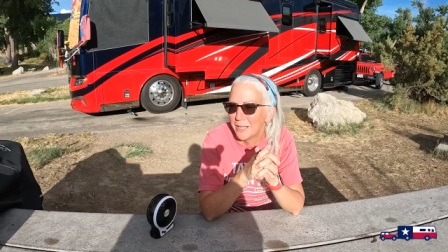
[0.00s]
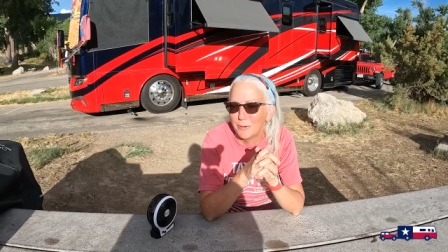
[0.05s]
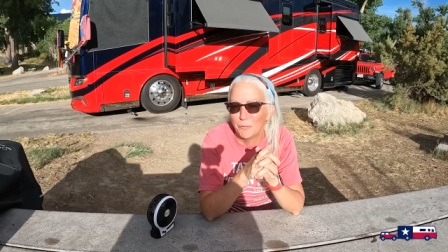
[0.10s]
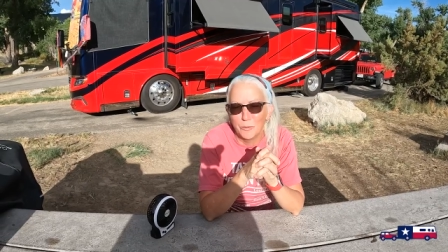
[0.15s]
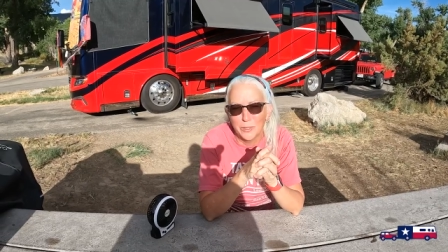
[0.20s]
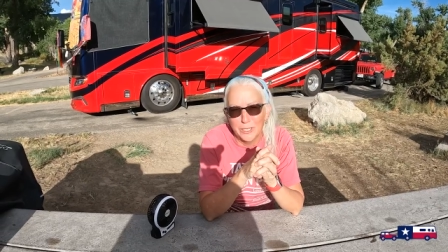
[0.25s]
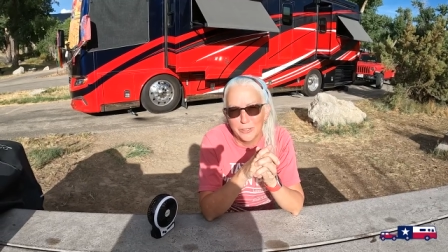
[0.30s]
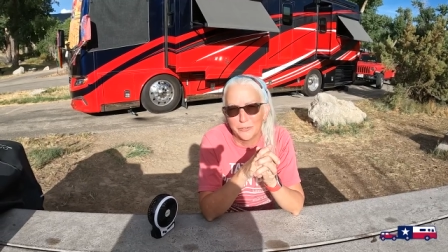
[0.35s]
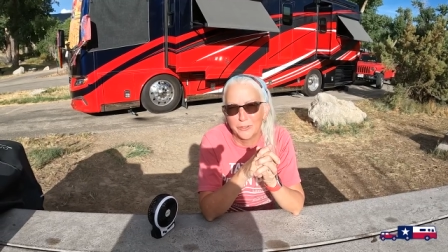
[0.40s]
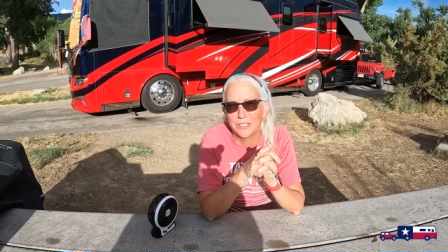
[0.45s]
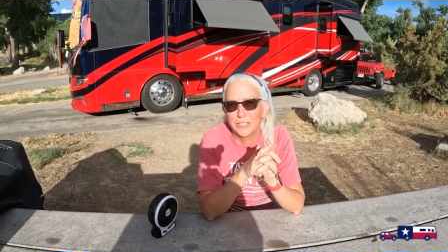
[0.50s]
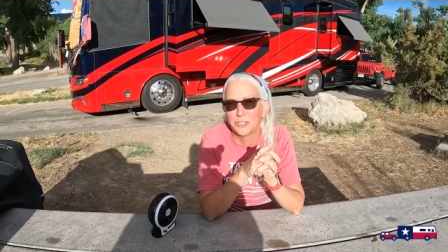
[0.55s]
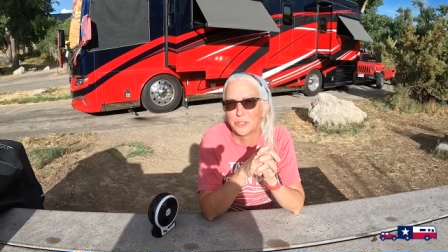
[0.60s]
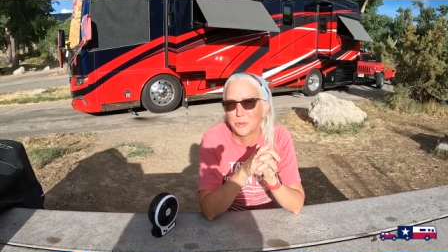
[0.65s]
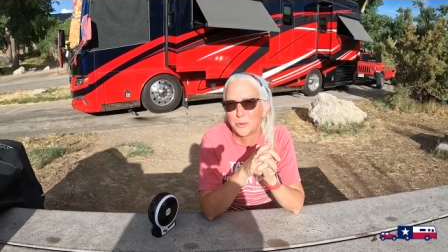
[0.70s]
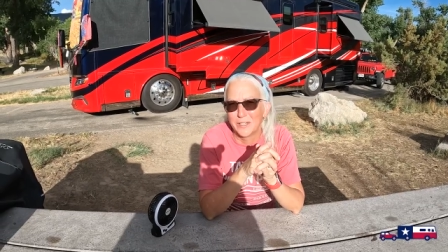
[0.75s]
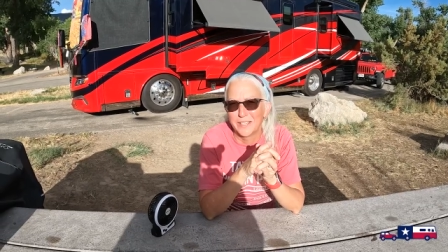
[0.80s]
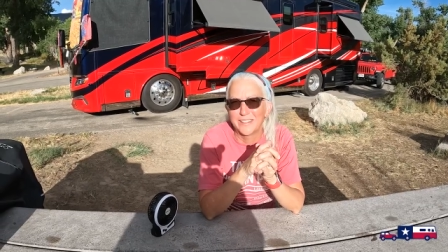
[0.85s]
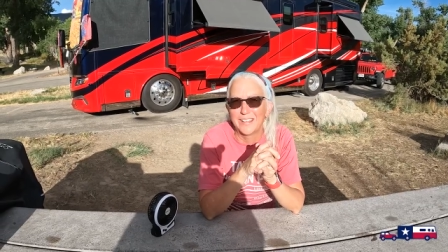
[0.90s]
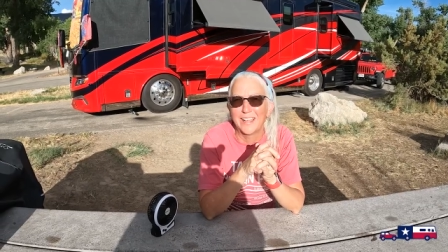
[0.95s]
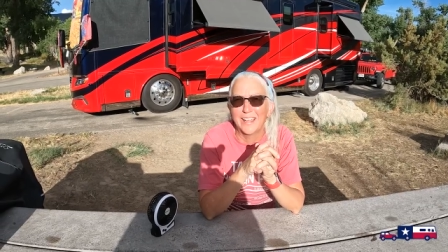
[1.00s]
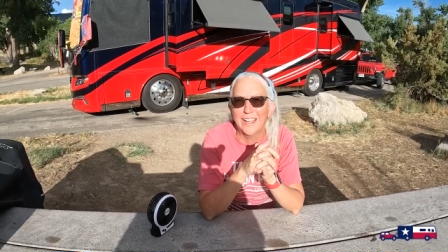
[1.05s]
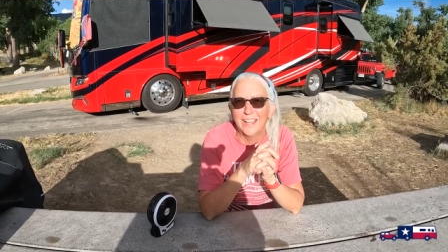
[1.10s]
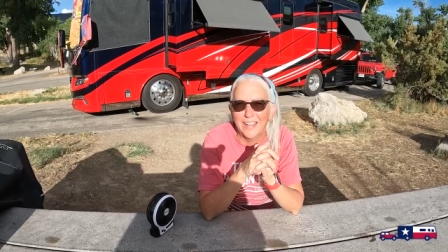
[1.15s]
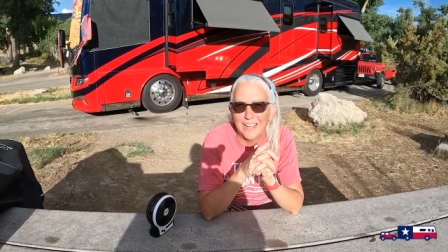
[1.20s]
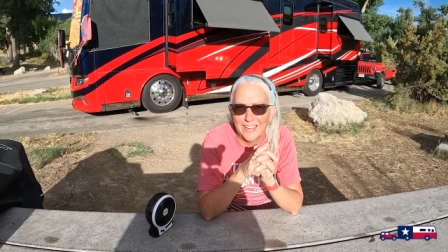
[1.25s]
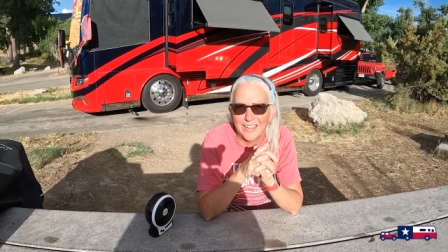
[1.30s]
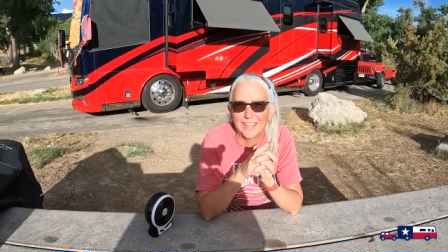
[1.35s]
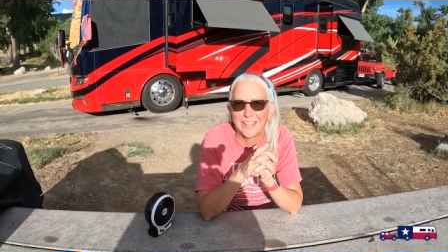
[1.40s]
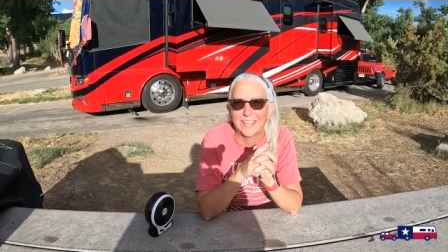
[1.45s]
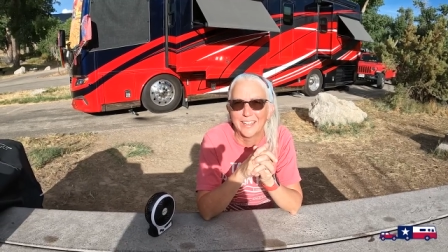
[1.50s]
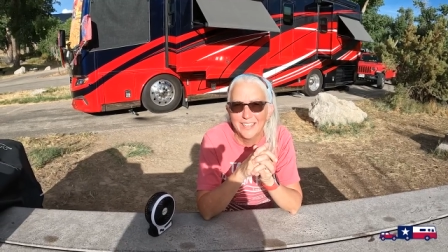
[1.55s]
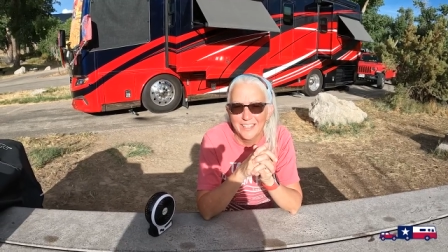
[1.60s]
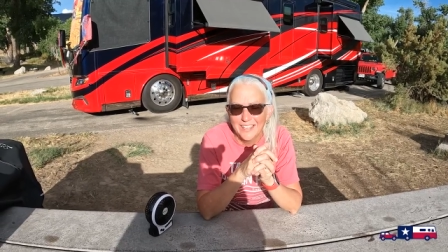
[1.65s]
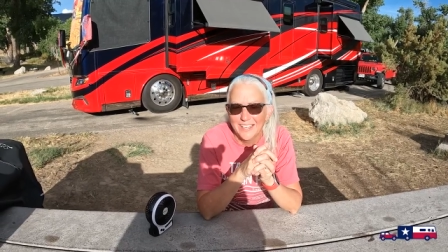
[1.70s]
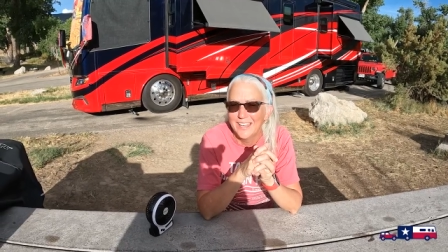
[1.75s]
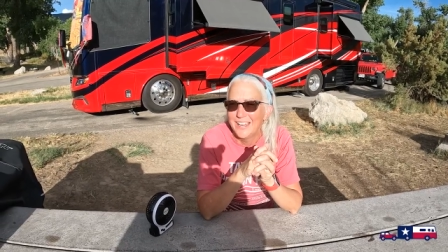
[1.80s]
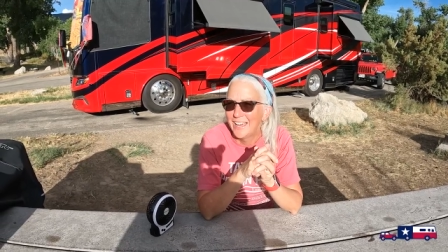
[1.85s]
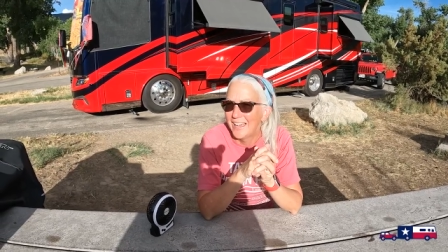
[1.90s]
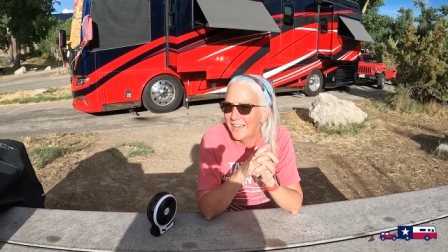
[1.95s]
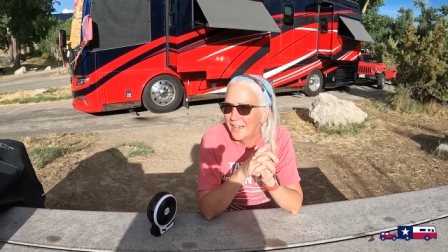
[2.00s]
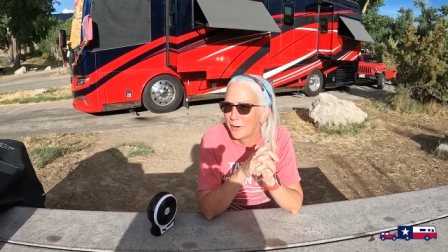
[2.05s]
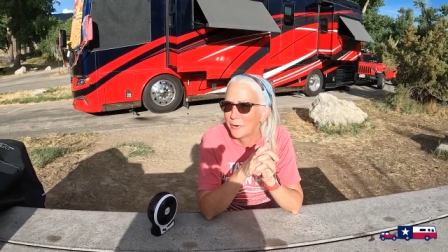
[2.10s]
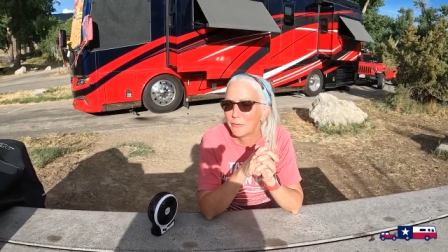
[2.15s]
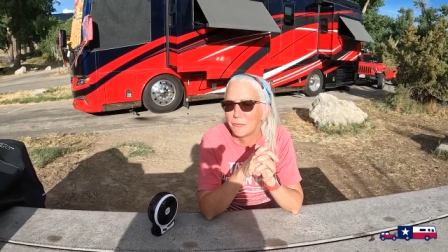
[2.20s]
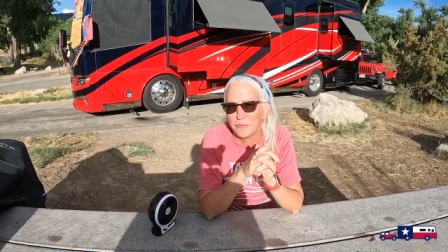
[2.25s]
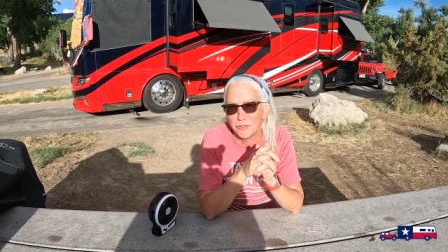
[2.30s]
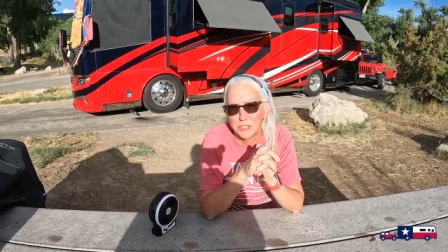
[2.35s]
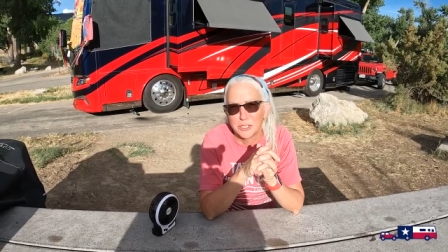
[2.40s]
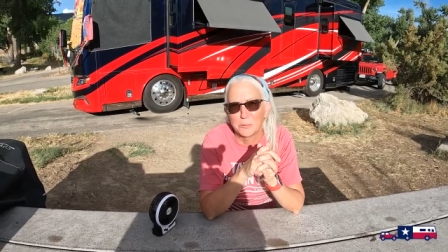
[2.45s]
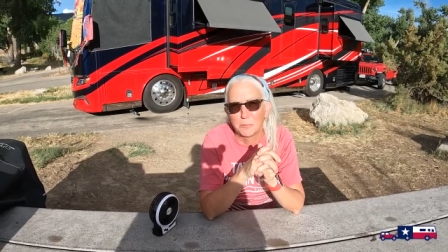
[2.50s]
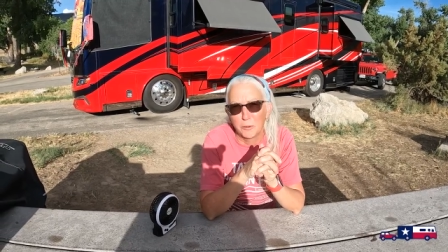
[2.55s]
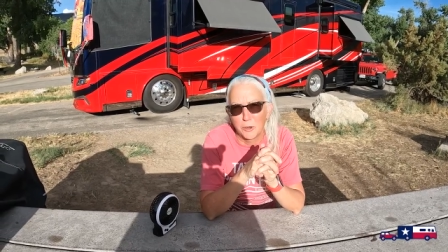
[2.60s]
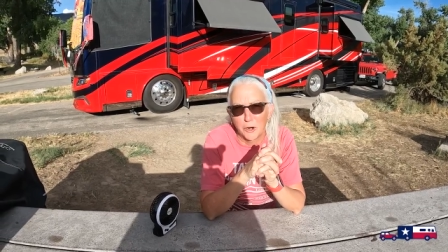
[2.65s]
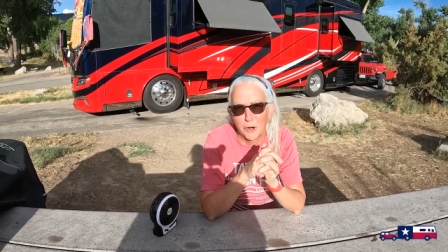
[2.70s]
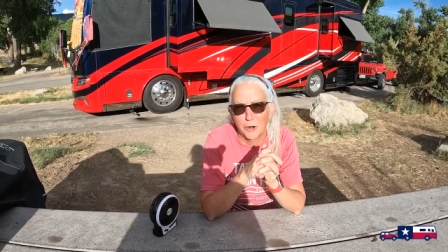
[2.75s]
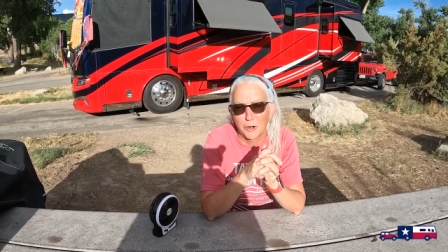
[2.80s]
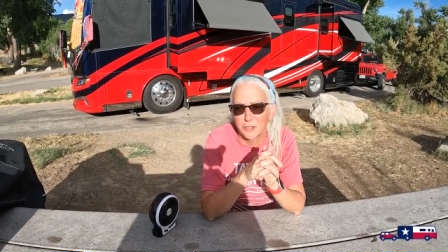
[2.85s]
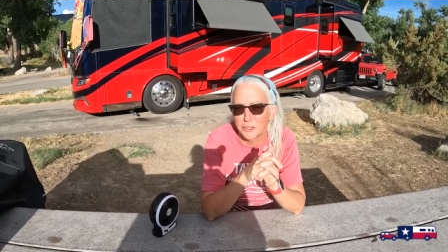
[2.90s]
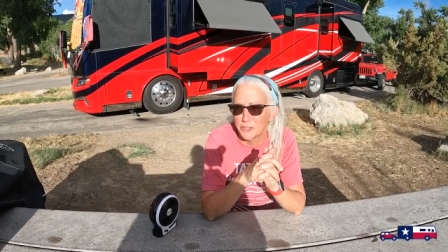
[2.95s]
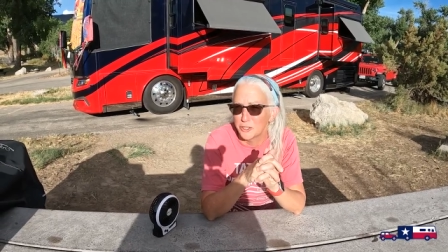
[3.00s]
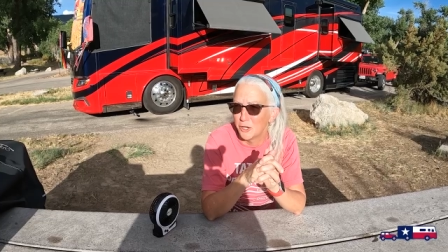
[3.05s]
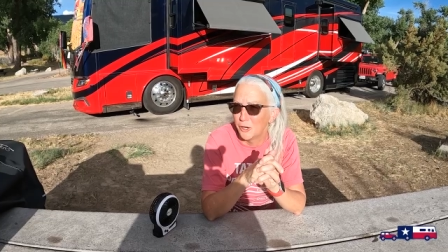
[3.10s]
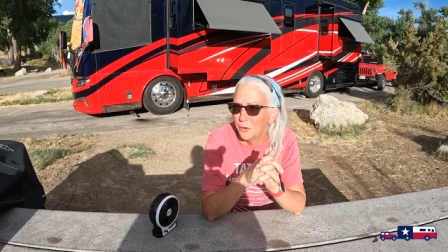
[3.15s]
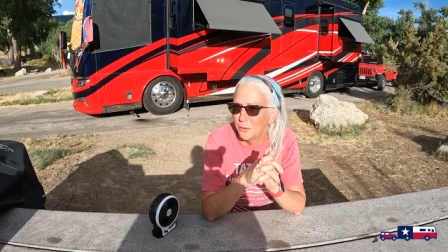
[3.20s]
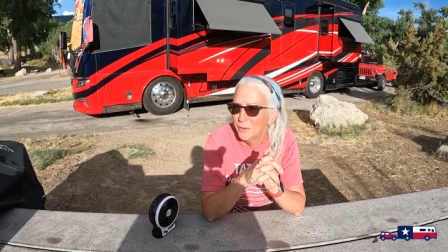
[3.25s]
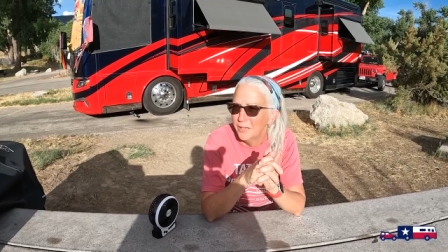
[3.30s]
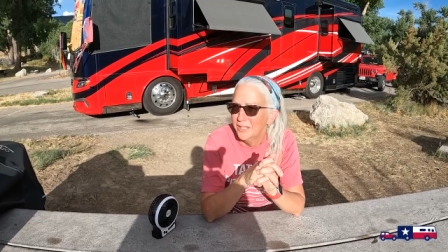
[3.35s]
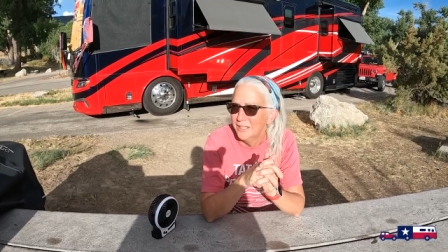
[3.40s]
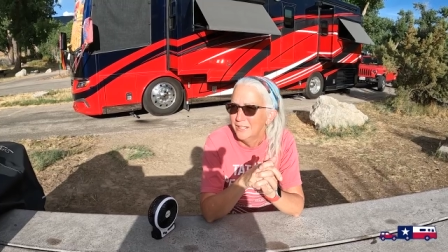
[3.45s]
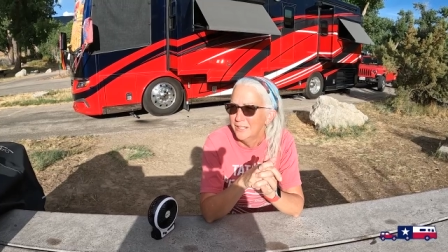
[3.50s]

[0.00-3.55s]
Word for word: and we are enjoying the heck out of this park. So